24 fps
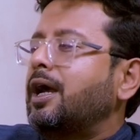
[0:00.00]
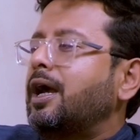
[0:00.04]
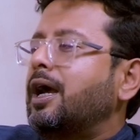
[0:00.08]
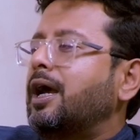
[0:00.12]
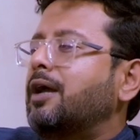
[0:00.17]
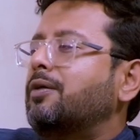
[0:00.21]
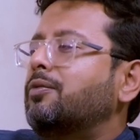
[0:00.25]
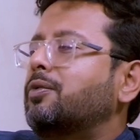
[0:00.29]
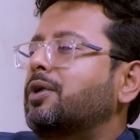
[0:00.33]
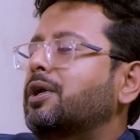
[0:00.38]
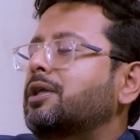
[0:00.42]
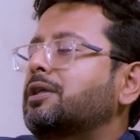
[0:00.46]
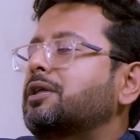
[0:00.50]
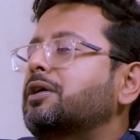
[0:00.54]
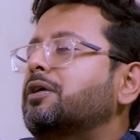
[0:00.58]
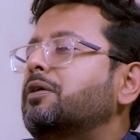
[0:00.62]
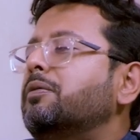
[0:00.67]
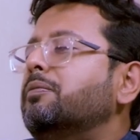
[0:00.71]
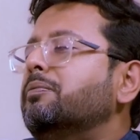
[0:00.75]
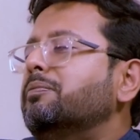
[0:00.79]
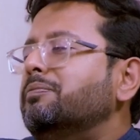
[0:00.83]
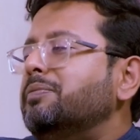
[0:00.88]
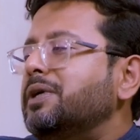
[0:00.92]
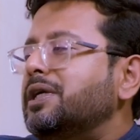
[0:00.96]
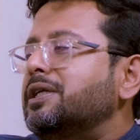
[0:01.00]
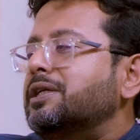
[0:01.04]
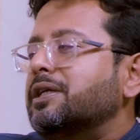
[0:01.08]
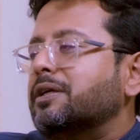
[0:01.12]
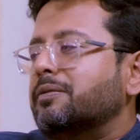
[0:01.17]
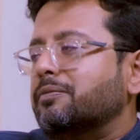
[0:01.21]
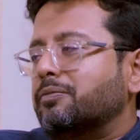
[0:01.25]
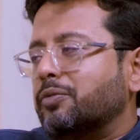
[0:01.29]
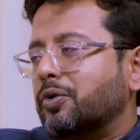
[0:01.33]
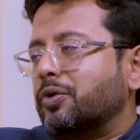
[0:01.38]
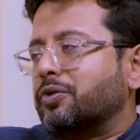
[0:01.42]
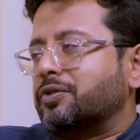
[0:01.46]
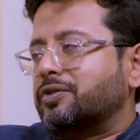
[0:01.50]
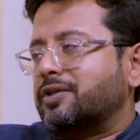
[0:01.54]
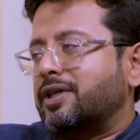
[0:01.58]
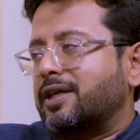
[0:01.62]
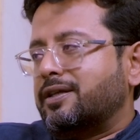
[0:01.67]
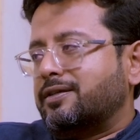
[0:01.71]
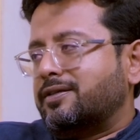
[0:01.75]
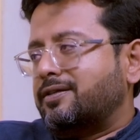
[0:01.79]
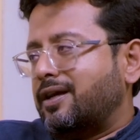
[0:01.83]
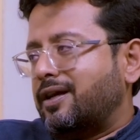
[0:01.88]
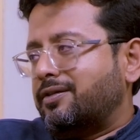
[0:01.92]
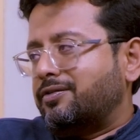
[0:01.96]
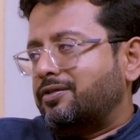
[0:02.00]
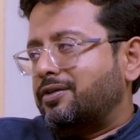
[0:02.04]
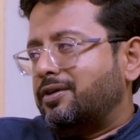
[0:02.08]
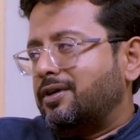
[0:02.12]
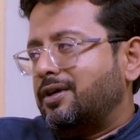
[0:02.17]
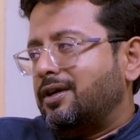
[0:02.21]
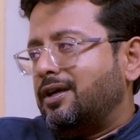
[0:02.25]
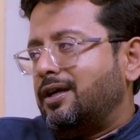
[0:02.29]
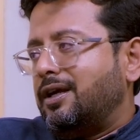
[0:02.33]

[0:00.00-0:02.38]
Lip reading: and what are the competing books as such.